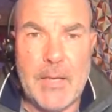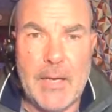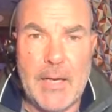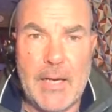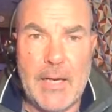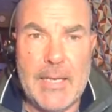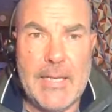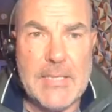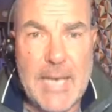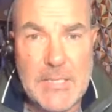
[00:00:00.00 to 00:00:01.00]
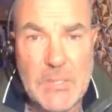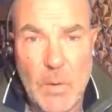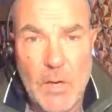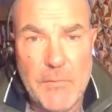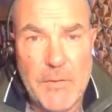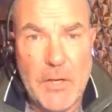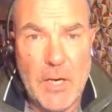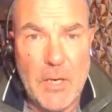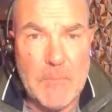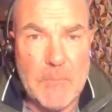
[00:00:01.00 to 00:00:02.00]
uh, he's had to
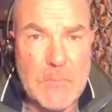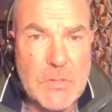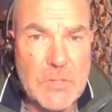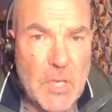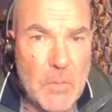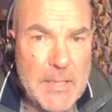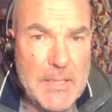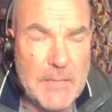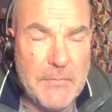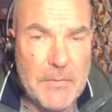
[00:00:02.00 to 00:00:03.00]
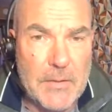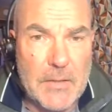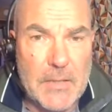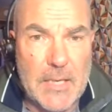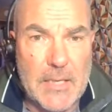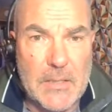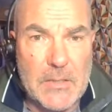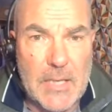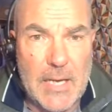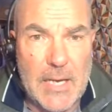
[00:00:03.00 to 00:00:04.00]
overcome so many different
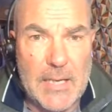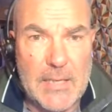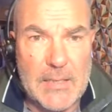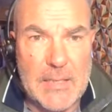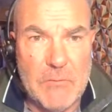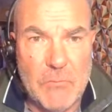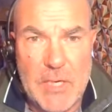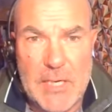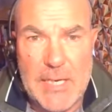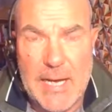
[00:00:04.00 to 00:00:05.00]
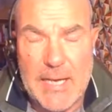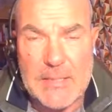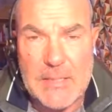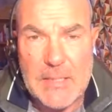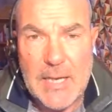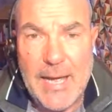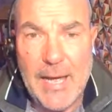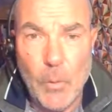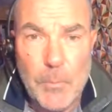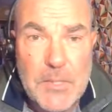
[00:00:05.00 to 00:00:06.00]
things, and it really has
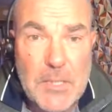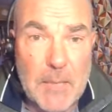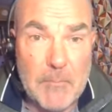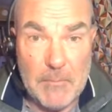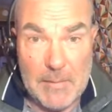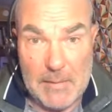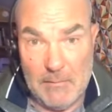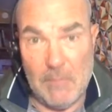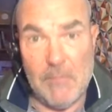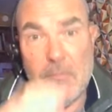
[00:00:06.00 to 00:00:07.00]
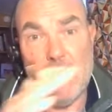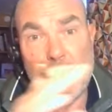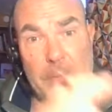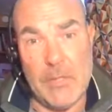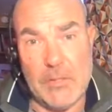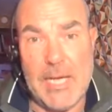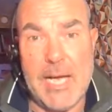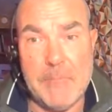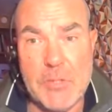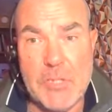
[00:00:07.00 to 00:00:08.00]
helped him because it
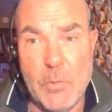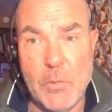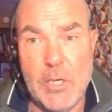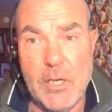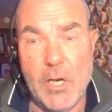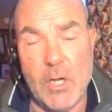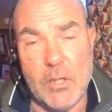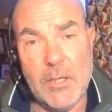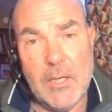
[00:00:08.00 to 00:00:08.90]
happened so early on